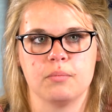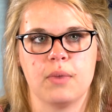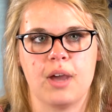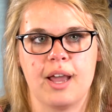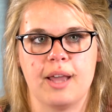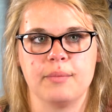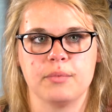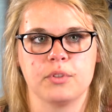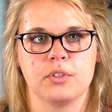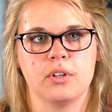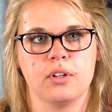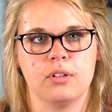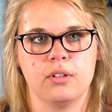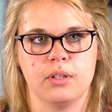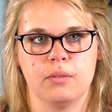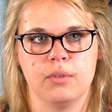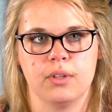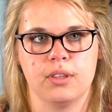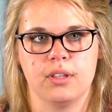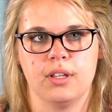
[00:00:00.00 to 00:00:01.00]
I'm
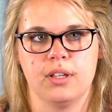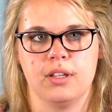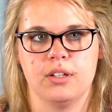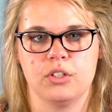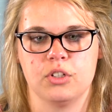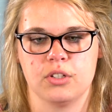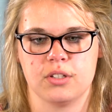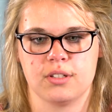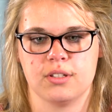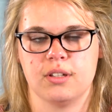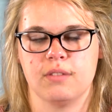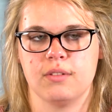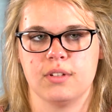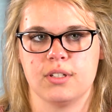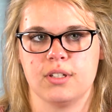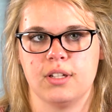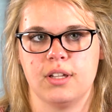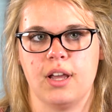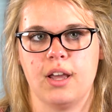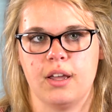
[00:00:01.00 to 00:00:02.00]
struggling with it and just give
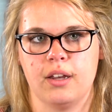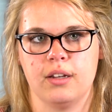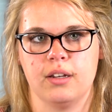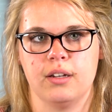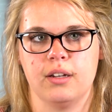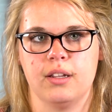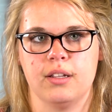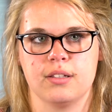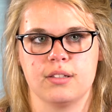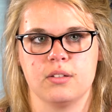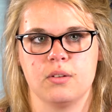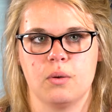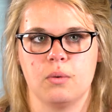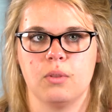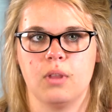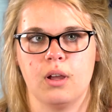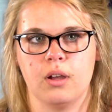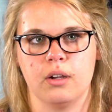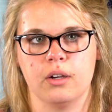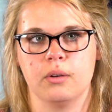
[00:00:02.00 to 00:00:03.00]
it to God, and it's no
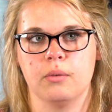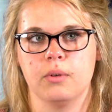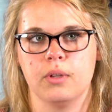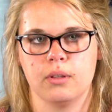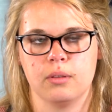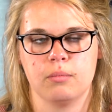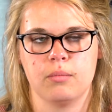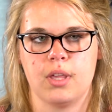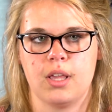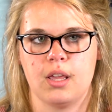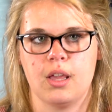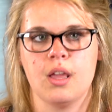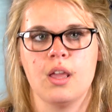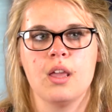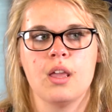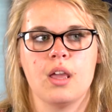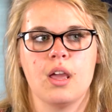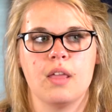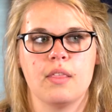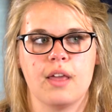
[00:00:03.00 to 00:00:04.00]
longer with me.
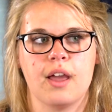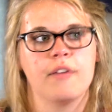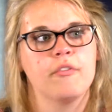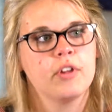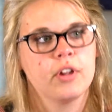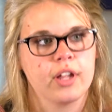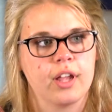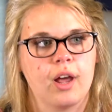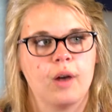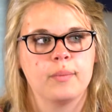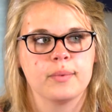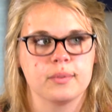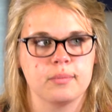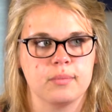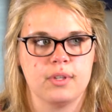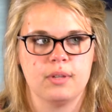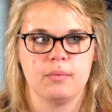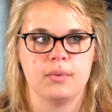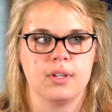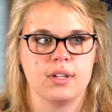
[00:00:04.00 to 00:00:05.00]
And that really helped
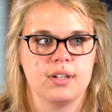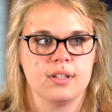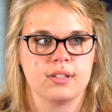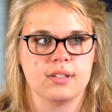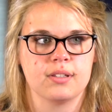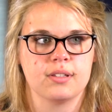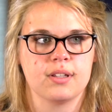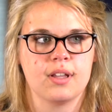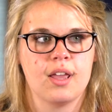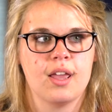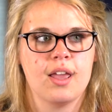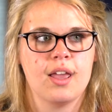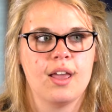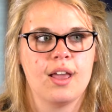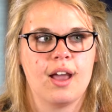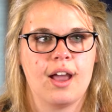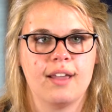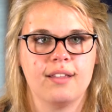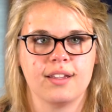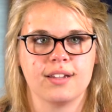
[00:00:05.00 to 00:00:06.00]
me because
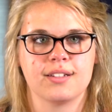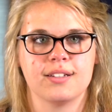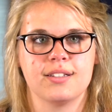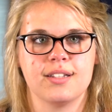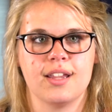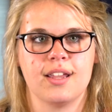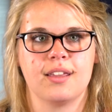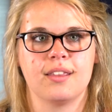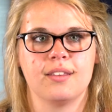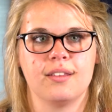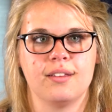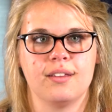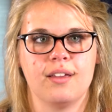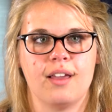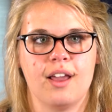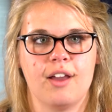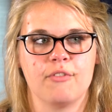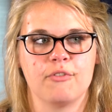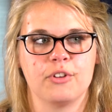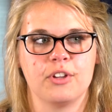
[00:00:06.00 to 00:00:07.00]
I like to take
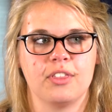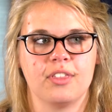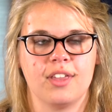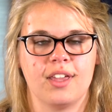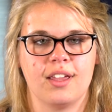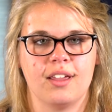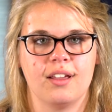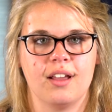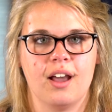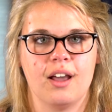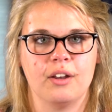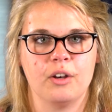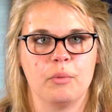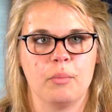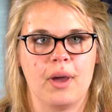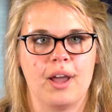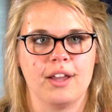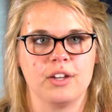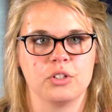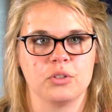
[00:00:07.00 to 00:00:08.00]
everything onto
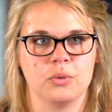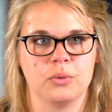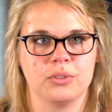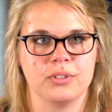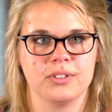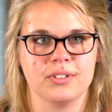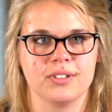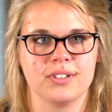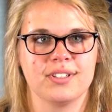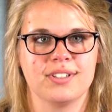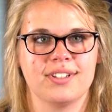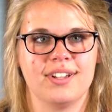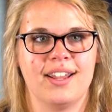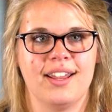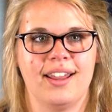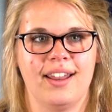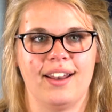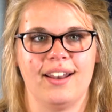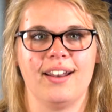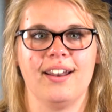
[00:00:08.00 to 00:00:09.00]
my shoulders
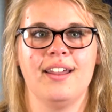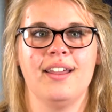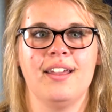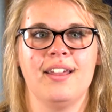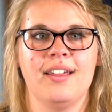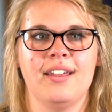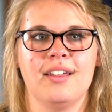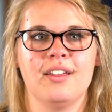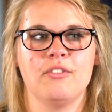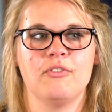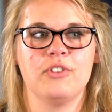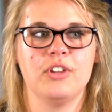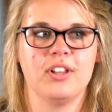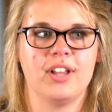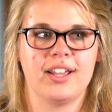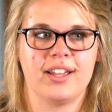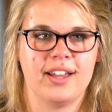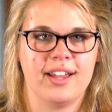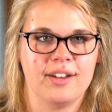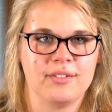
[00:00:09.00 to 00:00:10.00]
and feel
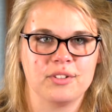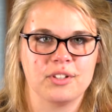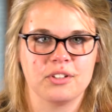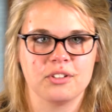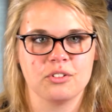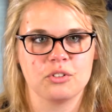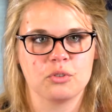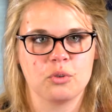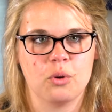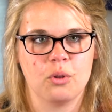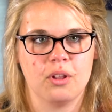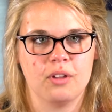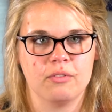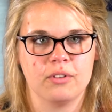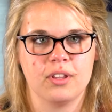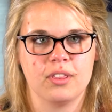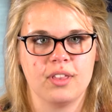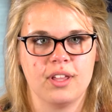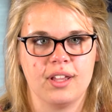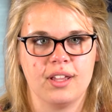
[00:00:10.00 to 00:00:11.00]
like I have to control
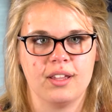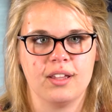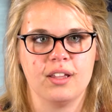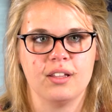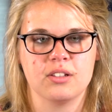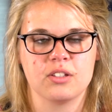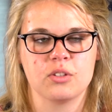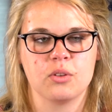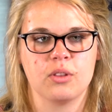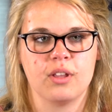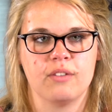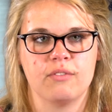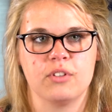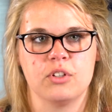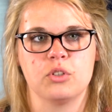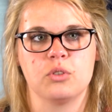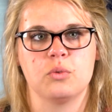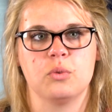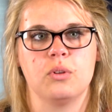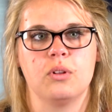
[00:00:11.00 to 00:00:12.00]
everything, and so that
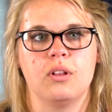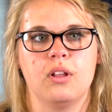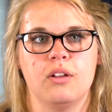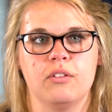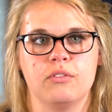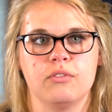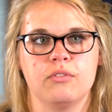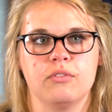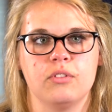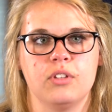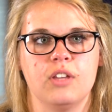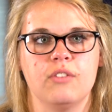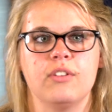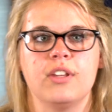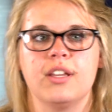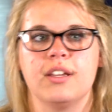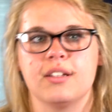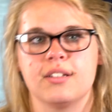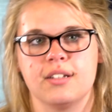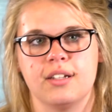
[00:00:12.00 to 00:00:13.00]
visual of
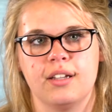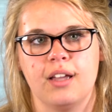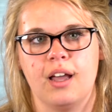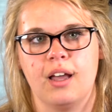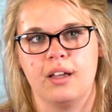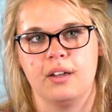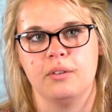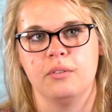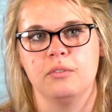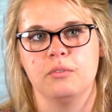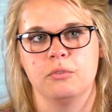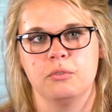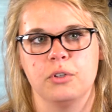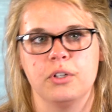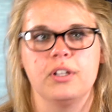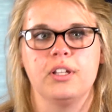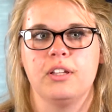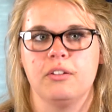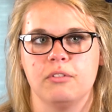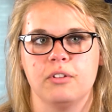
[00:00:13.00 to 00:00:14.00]
giving it to God
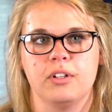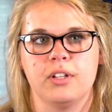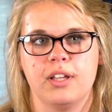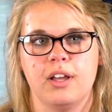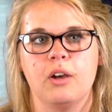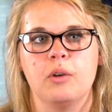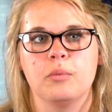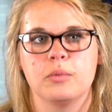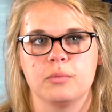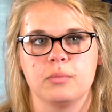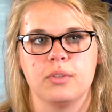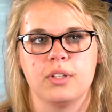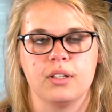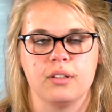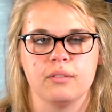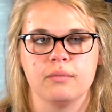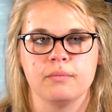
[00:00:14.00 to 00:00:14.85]
really, really helped me.